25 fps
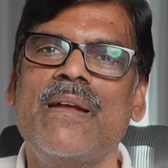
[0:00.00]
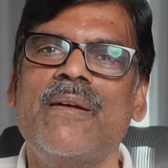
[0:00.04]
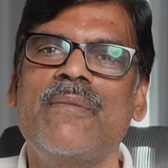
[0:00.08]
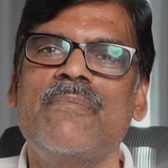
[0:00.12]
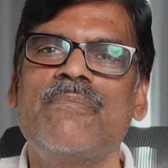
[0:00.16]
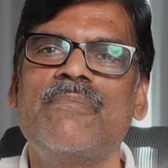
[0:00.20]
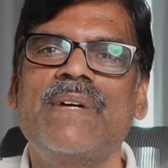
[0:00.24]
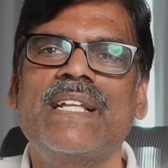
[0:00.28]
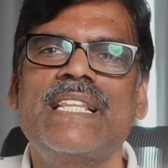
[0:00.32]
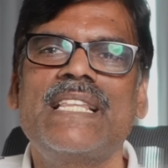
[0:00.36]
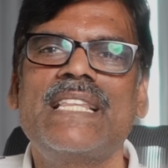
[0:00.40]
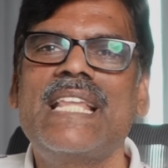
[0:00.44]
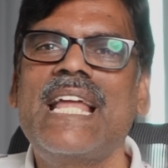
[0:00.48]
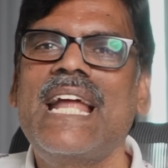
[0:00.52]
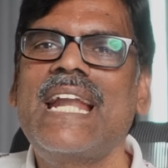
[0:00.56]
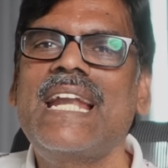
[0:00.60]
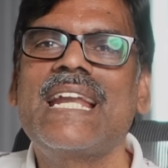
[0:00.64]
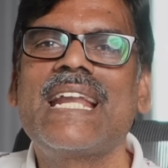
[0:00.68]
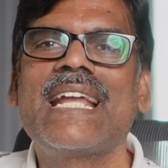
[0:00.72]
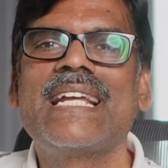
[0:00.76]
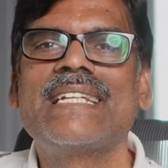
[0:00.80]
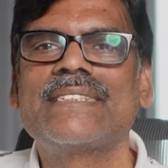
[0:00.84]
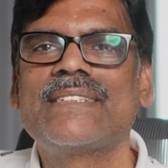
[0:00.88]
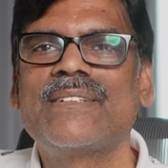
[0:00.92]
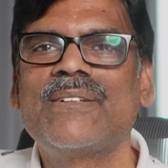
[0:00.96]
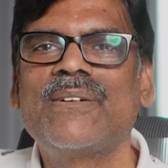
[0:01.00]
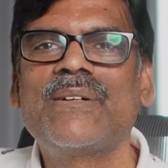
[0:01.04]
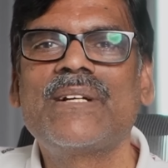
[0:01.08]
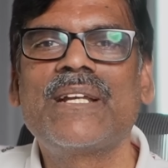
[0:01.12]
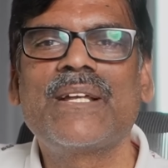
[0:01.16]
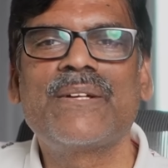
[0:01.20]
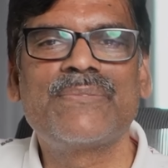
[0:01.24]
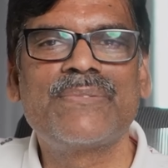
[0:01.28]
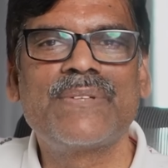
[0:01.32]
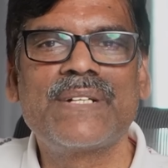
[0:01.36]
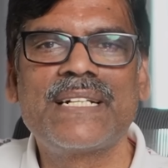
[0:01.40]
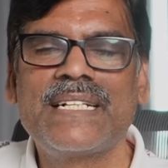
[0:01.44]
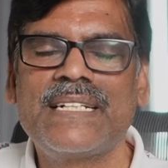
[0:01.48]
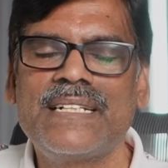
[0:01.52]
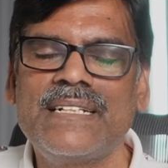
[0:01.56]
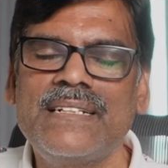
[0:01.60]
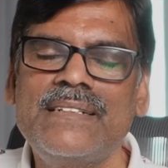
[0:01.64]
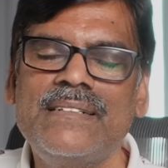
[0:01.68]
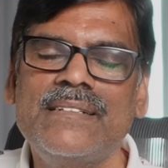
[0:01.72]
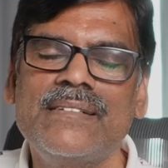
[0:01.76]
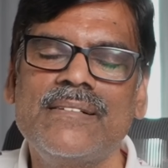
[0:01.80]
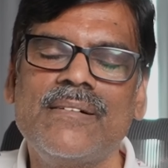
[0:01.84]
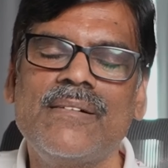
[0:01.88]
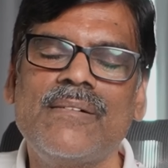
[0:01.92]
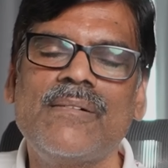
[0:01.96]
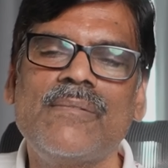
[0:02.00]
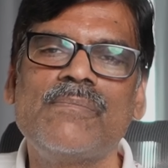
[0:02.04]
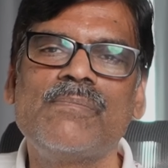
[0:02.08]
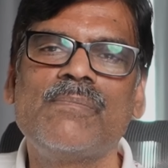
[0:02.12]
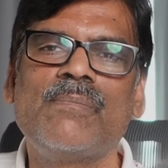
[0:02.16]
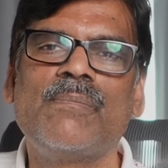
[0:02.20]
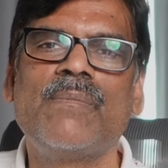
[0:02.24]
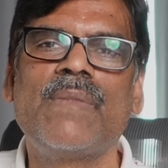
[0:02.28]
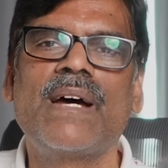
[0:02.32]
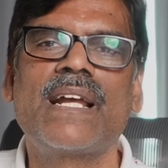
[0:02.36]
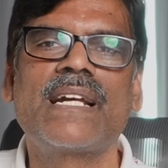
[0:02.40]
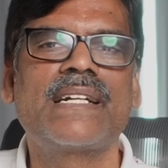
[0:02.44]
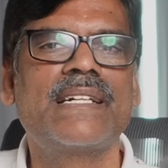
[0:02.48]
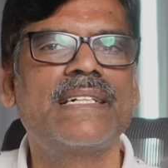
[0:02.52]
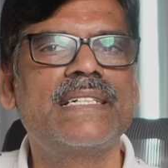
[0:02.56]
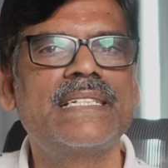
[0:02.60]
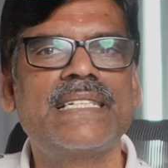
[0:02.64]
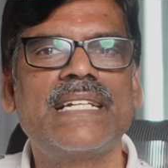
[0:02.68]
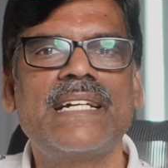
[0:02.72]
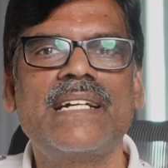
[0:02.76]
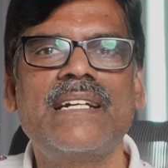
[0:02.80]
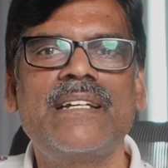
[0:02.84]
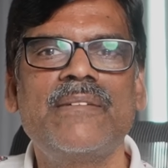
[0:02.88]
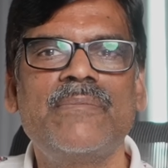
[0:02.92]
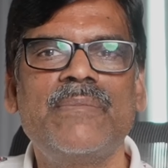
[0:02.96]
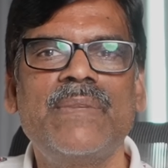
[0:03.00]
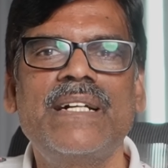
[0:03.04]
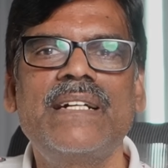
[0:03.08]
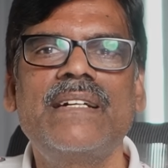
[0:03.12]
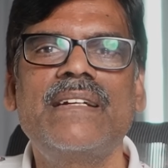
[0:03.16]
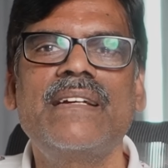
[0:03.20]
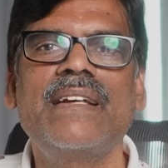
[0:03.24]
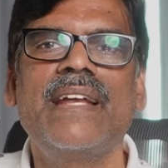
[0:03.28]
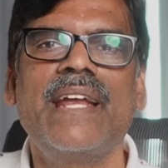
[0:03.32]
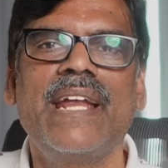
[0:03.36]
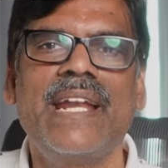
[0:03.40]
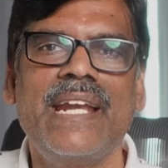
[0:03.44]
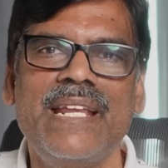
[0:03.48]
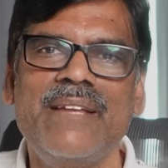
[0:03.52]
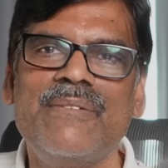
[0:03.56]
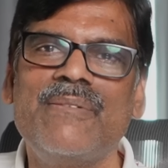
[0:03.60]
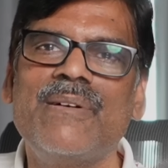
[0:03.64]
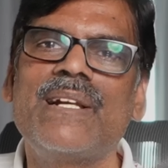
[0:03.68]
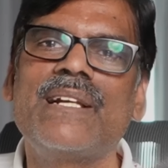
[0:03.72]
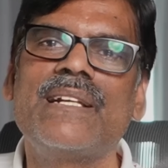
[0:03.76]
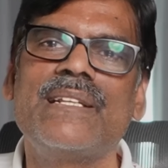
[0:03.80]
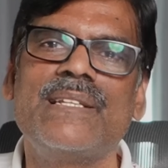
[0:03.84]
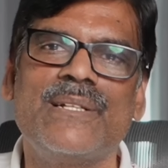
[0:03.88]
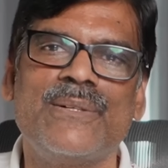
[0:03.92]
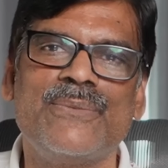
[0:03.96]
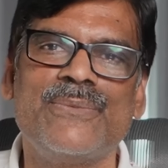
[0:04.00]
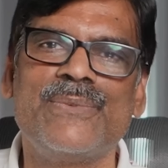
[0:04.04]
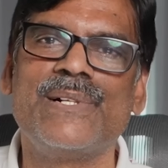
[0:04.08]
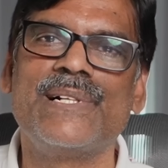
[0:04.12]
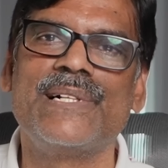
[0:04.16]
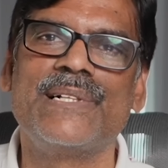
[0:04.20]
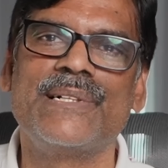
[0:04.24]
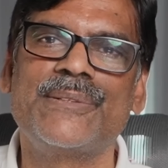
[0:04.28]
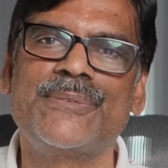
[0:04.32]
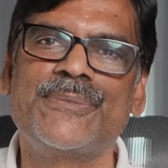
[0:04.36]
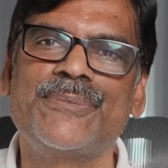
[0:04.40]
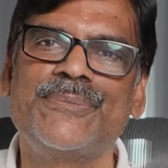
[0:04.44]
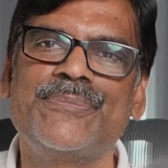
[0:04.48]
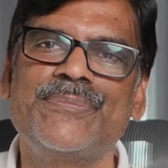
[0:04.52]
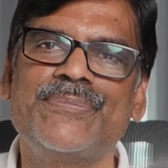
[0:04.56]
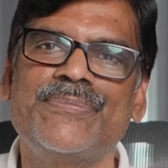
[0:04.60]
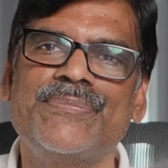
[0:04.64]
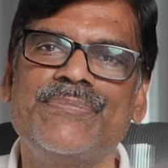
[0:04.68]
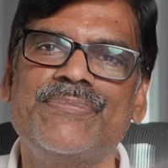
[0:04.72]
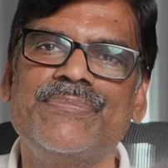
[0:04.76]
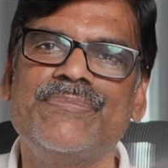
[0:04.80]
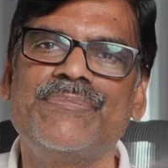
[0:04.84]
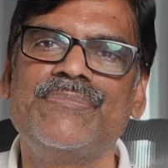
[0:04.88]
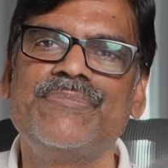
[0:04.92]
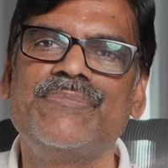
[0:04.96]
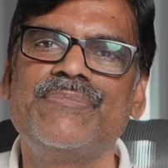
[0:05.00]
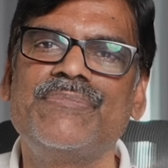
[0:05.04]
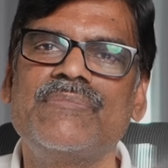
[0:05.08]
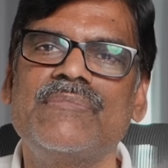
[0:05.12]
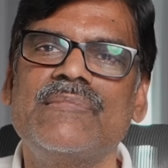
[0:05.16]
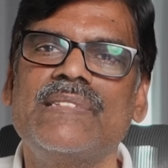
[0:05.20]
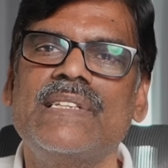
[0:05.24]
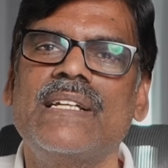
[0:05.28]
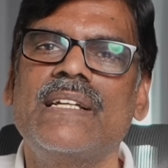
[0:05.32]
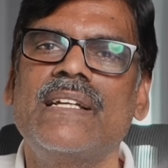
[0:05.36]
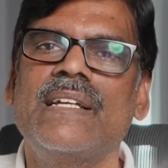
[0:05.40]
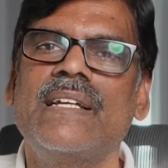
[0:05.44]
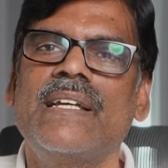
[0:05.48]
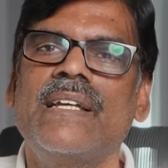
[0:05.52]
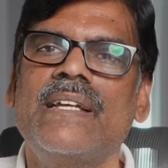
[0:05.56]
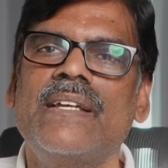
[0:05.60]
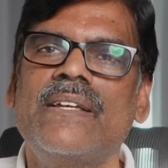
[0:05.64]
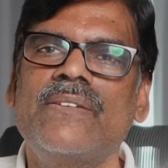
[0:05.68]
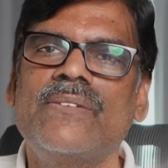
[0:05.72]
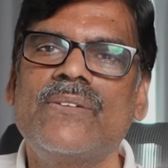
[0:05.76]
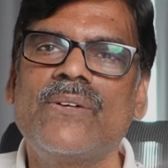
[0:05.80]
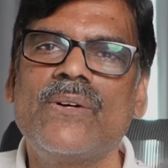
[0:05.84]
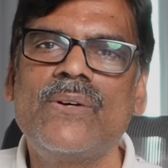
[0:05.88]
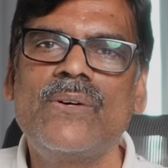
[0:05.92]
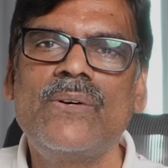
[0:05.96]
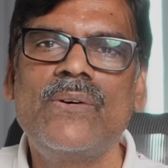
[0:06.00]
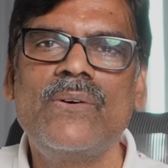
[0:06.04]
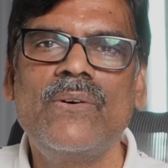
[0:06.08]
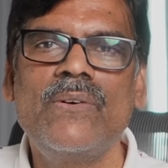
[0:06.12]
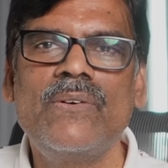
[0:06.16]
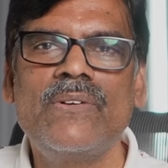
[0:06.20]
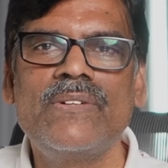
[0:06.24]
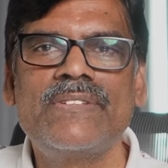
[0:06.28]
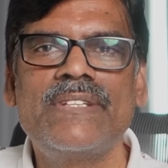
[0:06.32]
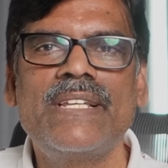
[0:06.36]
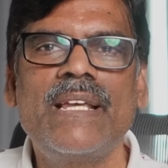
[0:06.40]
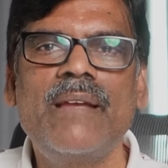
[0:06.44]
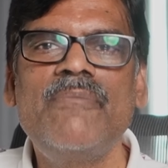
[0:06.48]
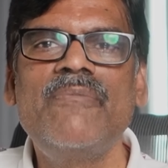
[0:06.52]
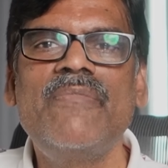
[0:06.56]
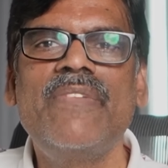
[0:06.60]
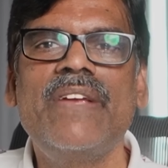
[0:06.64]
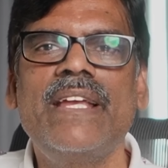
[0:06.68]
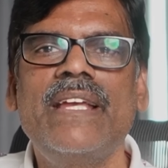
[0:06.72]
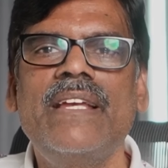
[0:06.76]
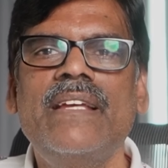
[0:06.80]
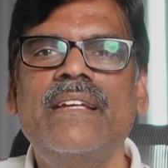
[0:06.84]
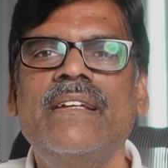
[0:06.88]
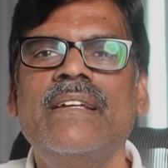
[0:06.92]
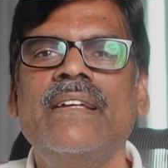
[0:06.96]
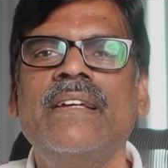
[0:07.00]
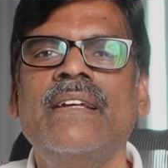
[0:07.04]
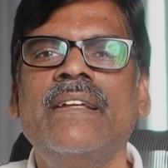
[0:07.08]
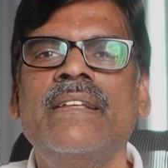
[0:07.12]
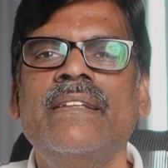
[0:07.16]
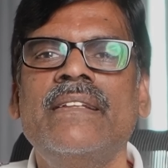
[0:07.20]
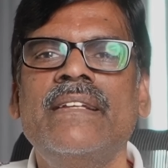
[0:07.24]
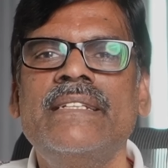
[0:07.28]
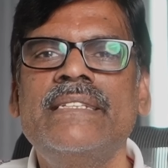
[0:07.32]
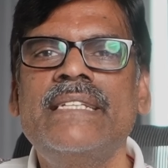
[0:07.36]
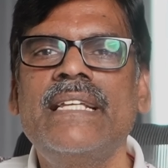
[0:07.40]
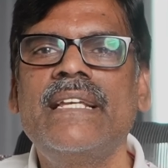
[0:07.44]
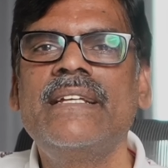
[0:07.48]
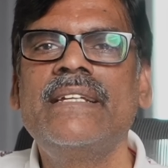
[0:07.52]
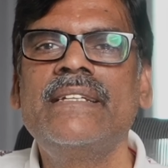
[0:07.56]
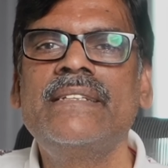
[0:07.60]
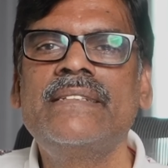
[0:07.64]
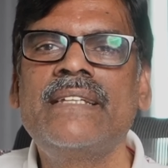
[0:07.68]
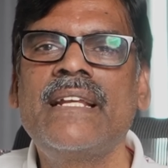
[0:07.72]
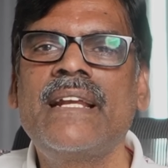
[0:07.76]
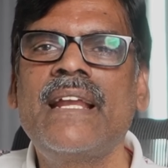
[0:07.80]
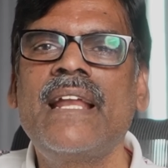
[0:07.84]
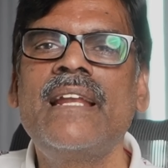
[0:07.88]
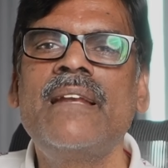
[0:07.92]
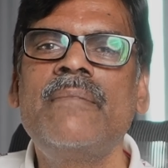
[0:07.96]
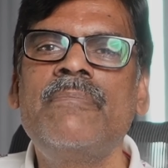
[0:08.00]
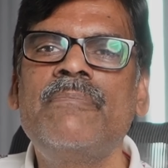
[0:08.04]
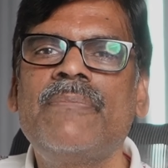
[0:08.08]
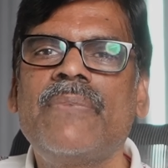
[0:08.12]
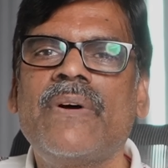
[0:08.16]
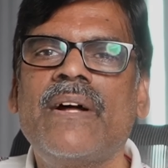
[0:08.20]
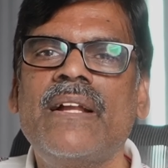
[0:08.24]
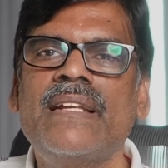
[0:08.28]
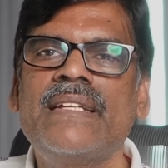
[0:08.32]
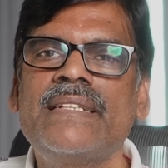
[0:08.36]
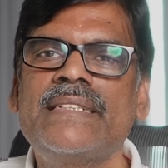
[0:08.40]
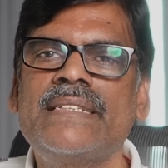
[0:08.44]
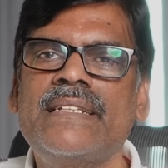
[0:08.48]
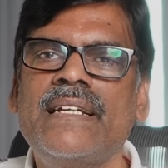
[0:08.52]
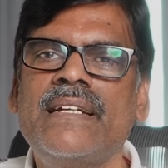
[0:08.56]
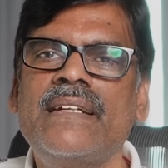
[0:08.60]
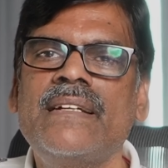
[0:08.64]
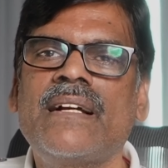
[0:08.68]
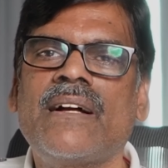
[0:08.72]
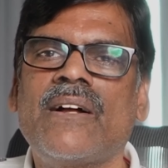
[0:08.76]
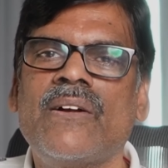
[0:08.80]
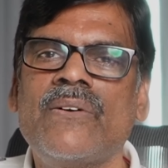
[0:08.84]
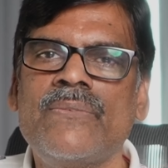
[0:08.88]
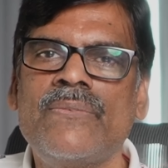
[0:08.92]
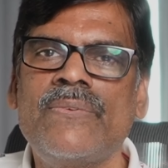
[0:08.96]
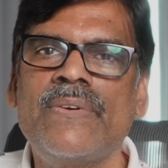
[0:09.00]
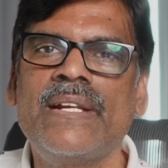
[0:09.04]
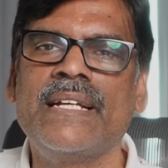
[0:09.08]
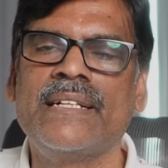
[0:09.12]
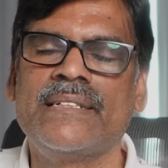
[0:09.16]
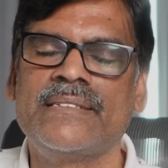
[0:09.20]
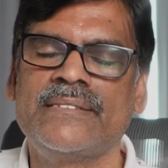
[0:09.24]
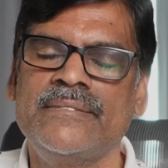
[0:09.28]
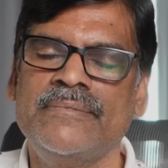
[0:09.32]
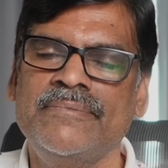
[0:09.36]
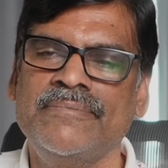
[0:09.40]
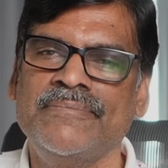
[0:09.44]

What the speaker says: But that has not affected market sentiment anywhere in the world. So, same way, this Israel-Palestine conflict